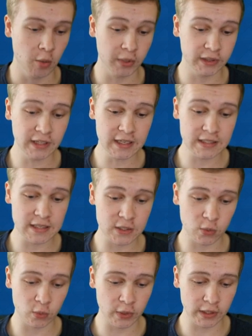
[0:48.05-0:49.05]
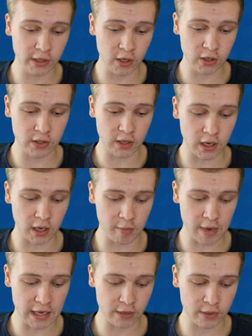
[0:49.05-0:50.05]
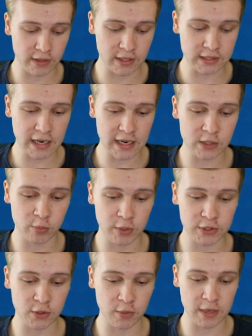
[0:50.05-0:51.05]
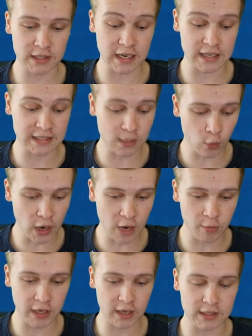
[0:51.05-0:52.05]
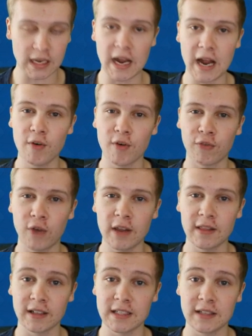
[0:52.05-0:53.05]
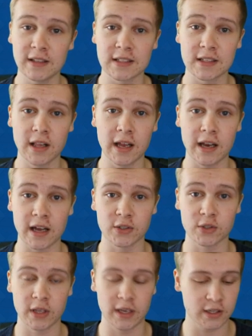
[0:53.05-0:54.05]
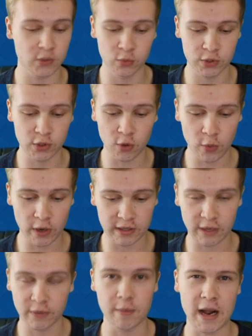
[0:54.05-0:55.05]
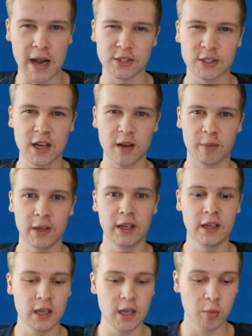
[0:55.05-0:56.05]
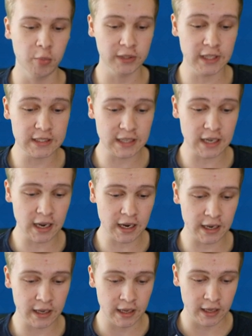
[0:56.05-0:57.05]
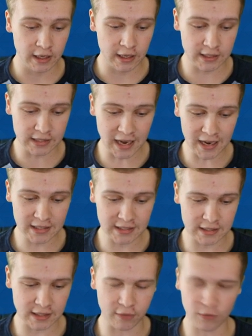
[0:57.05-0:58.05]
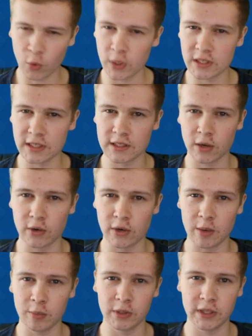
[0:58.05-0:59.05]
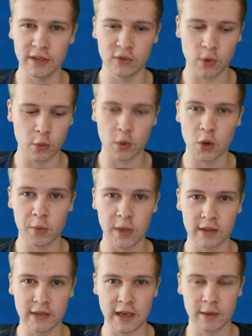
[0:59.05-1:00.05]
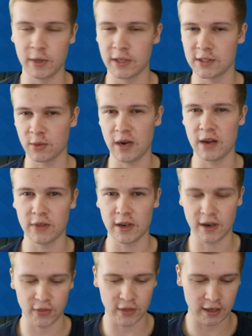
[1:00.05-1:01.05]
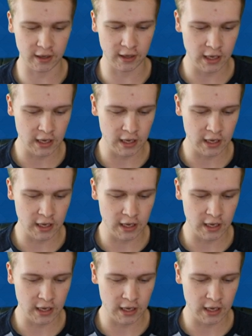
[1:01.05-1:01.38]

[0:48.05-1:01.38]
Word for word: But this is a really good uh, battle, and this guy's personal best. I said wow because I have a friend that's in this clan, actually, and it's so weird that we matched up. But this guy, his highest is like 4,600, I believe. Don't quote me on that, but it's around there, I think.